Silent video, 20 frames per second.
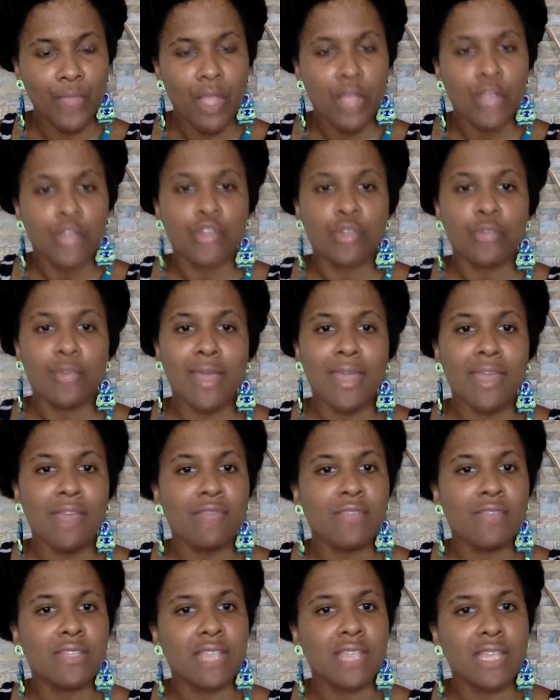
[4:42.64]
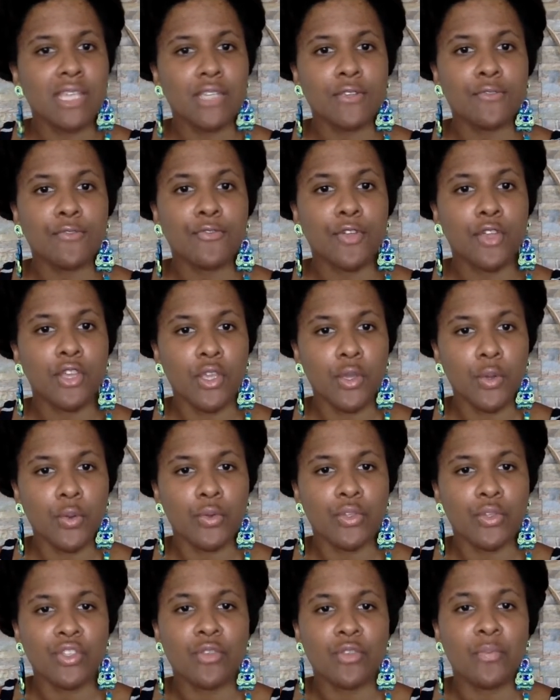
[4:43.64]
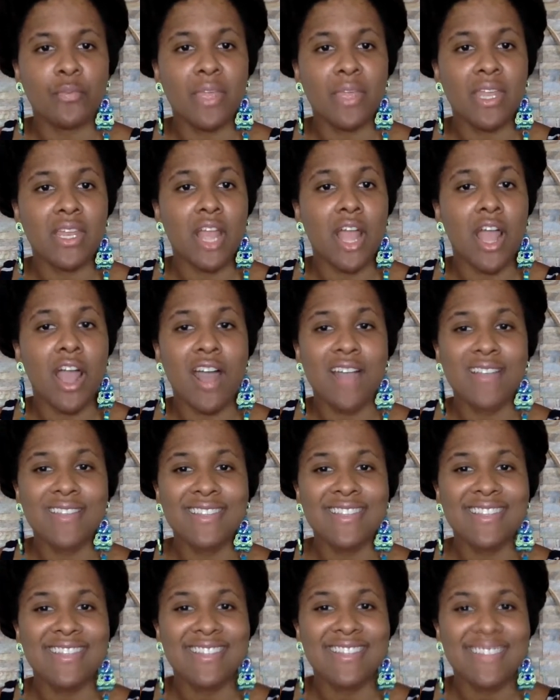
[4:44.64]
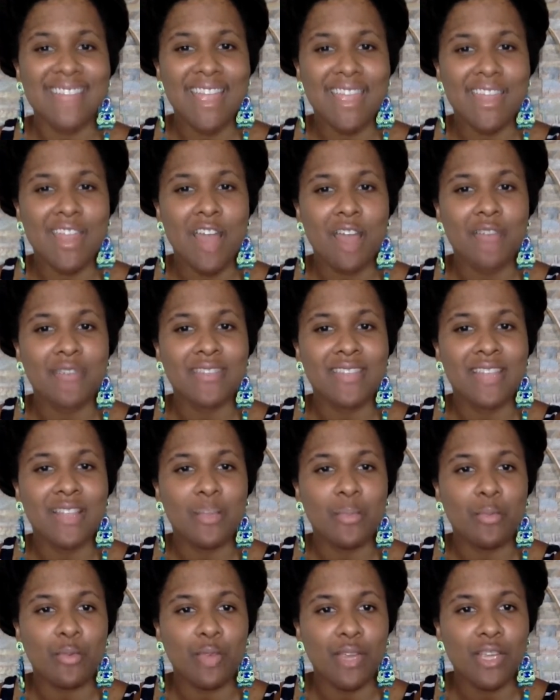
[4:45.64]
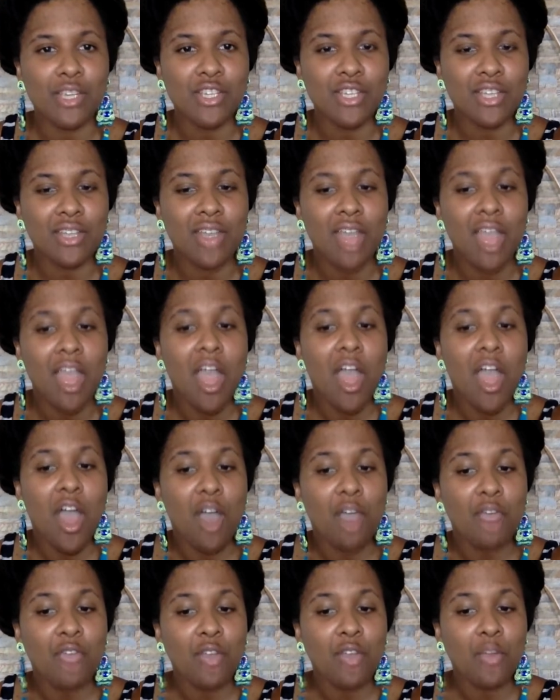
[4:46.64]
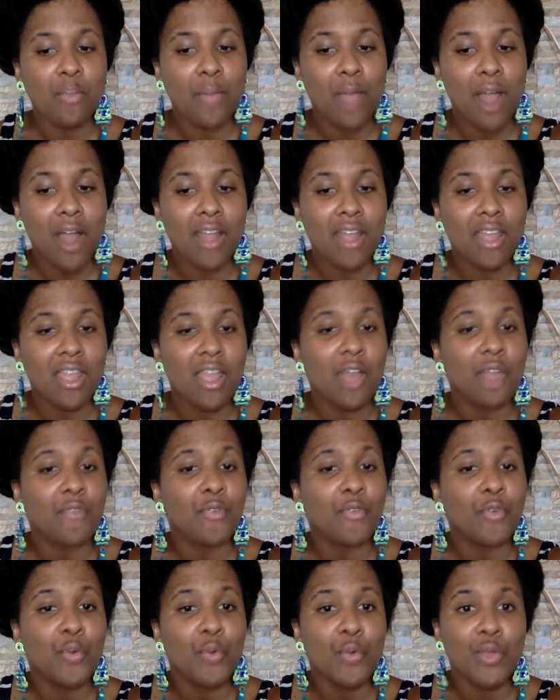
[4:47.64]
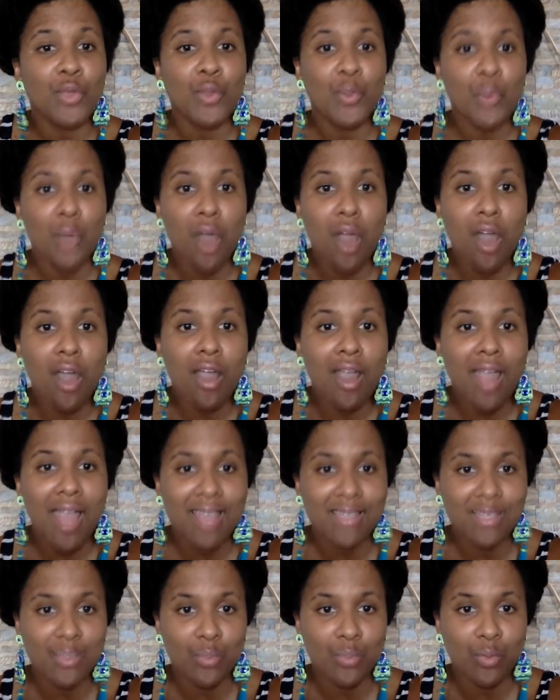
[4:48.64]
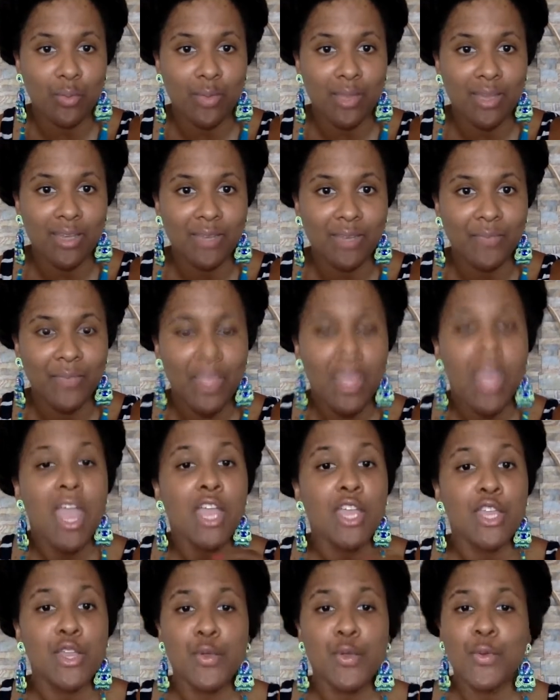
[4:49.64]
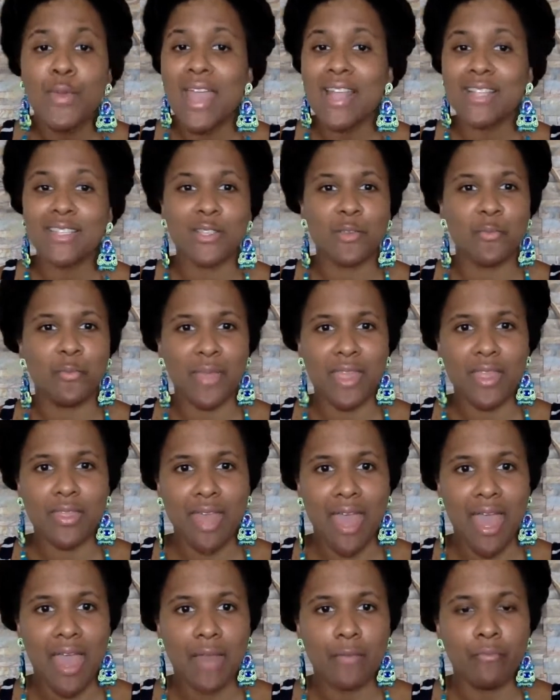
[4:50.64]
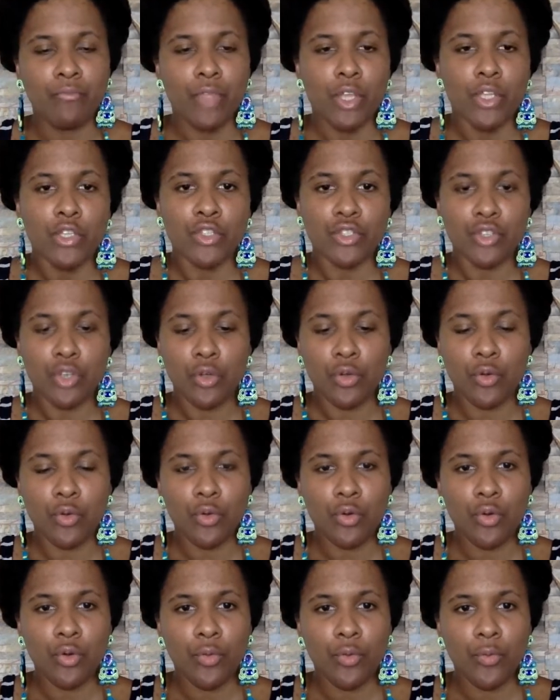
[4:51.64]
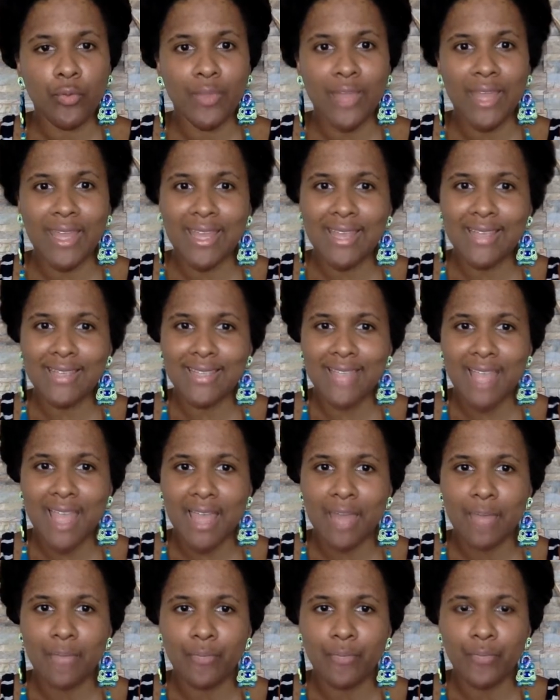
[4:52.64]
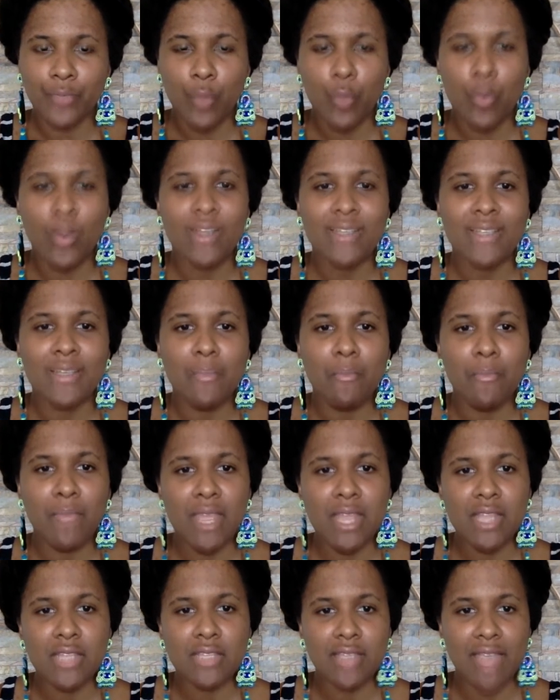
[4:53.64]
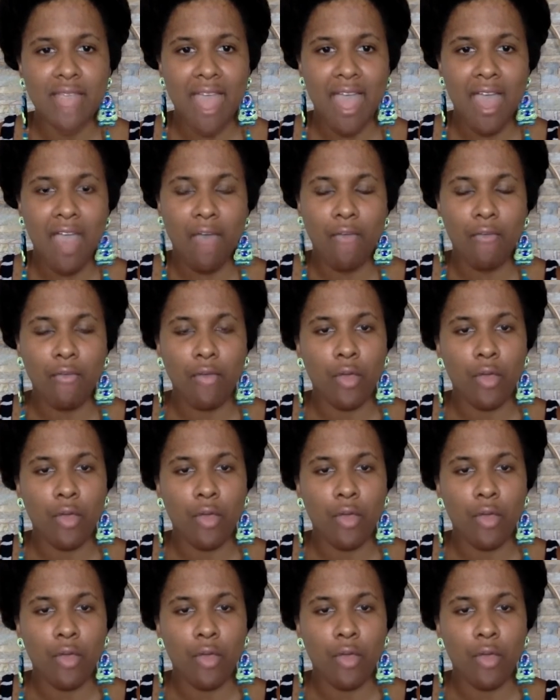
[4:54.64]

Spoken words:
So my invitation for you is to be in a constant state of celebration of your body, of who you are as a woman. You get to be that. So like I said, what does it mean to have